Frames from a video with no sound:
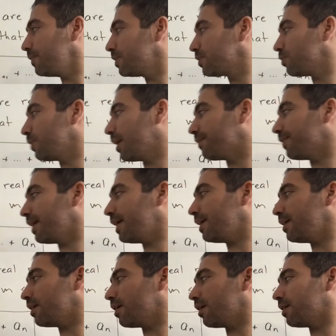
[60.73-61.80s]
So we have
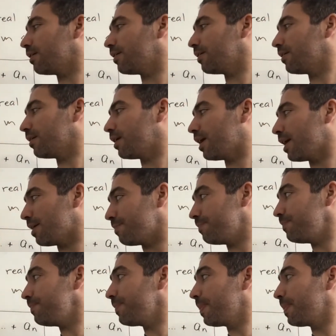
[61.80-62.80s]
am.